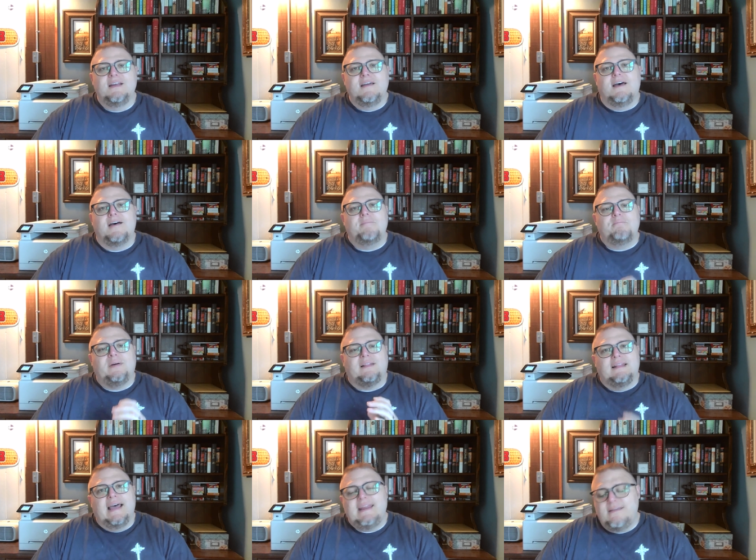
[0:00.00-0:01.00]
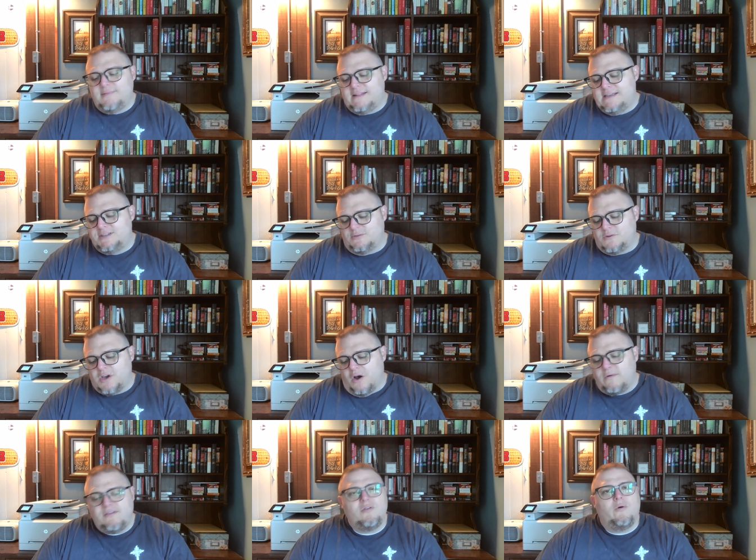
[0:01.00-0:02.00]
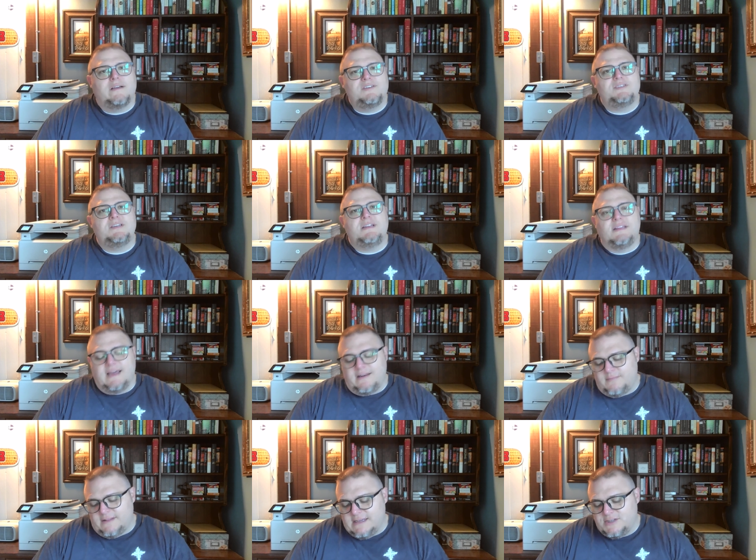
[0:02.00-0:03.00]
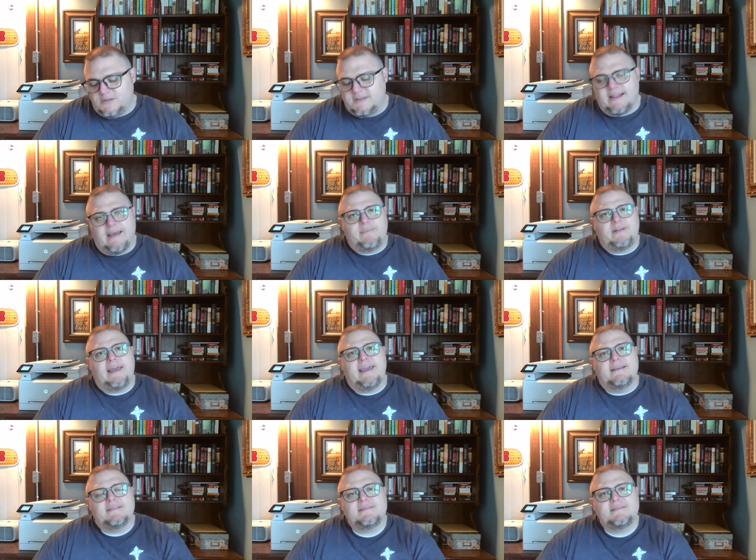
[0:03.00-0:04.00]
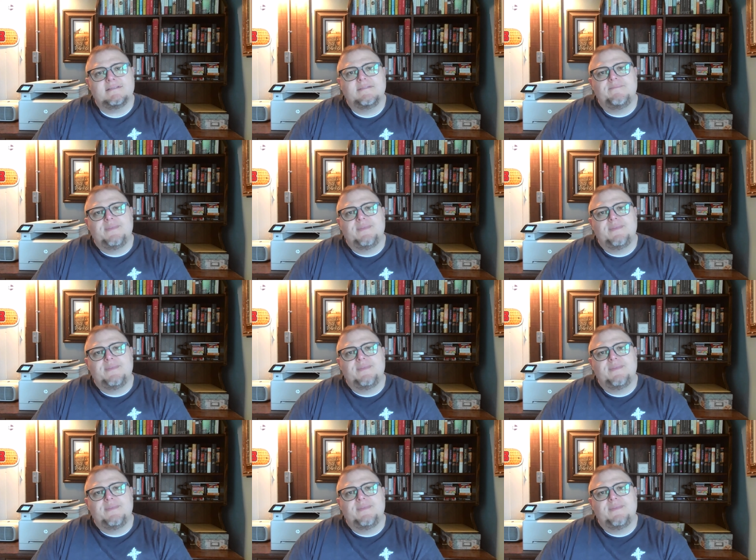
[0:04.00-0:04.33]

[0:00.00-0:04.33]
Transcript: Um, but let him lead you. Go with a question and let him lead you to that place.